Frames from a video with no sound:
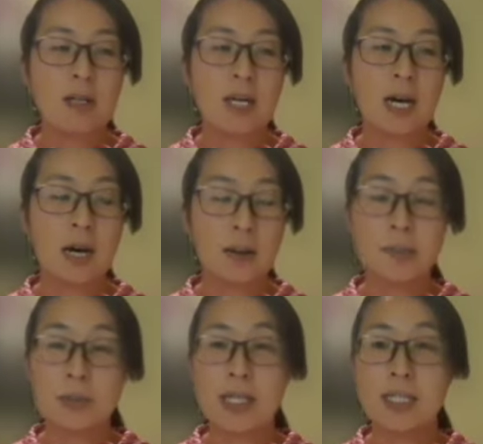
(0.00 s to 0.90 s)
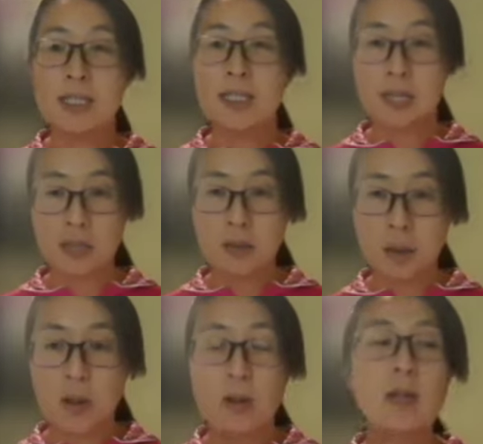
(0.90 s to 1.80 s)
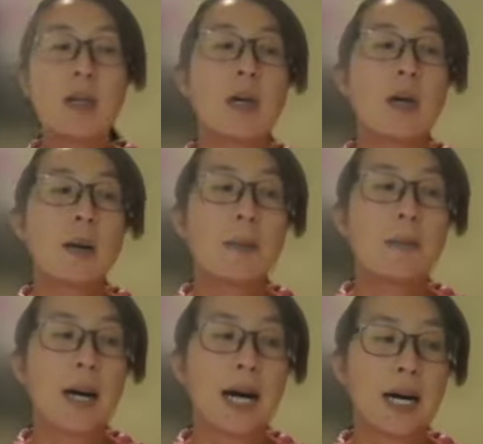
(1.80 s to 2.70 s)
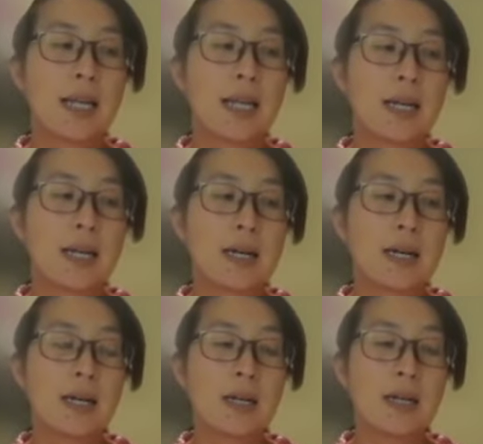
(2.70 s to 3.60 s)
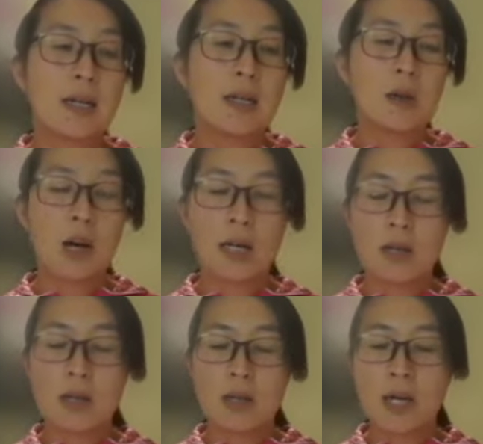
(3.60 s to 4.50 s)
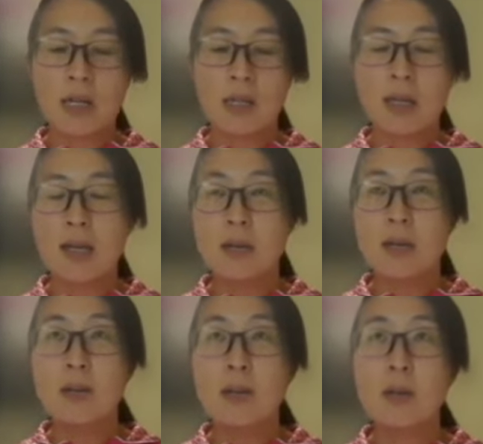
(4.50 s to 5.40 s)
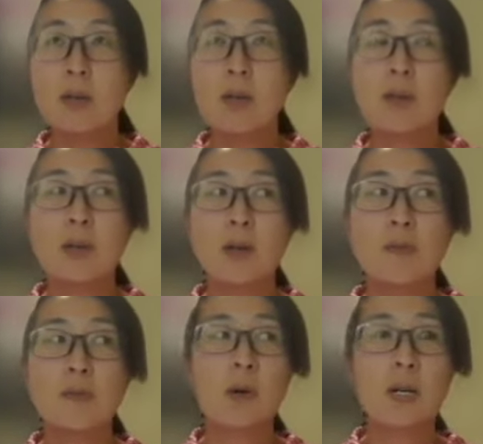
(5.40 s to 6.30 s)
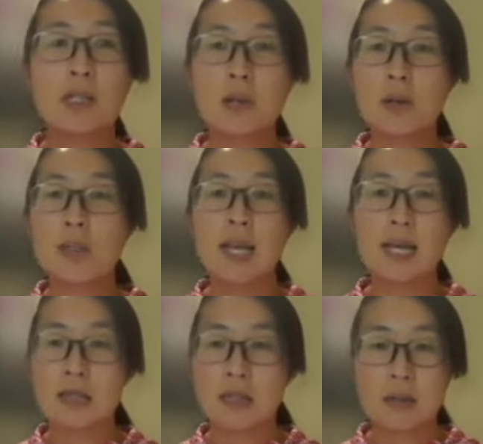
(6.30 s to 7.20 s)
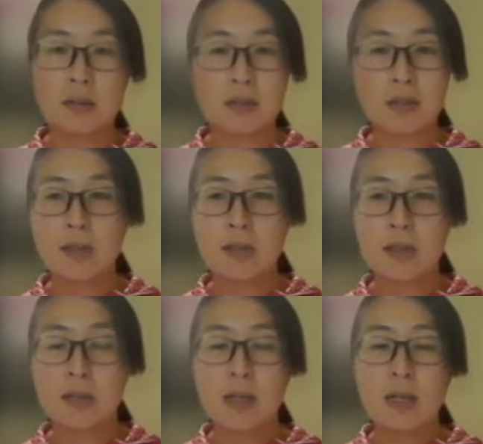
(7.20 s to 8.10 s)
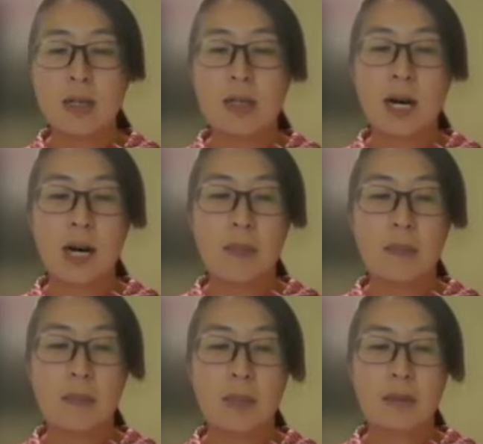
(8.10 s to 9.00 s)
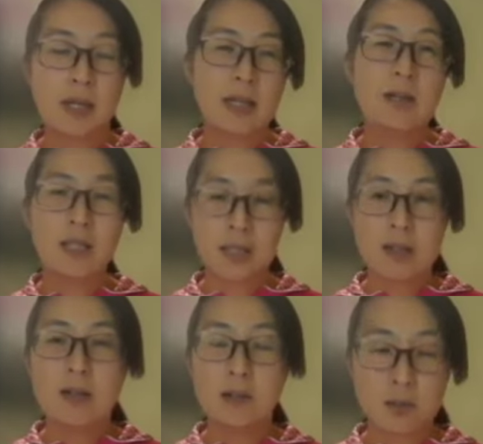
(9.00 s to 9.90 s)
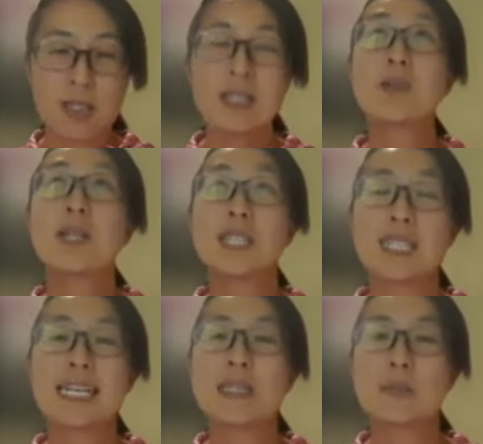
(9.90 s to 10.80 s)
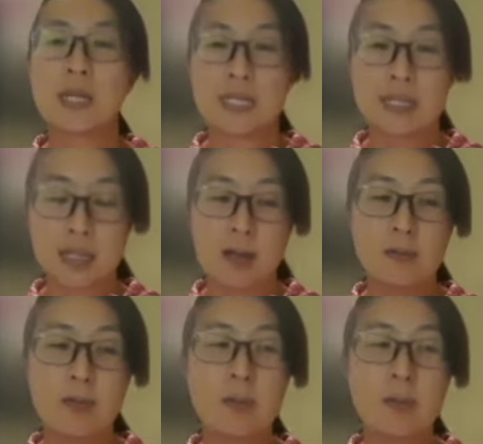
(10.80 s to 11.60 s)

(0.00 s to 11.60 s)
um, plays in a role, but you know I I tend to focus on negatives um, when I critical crit- criticize myself,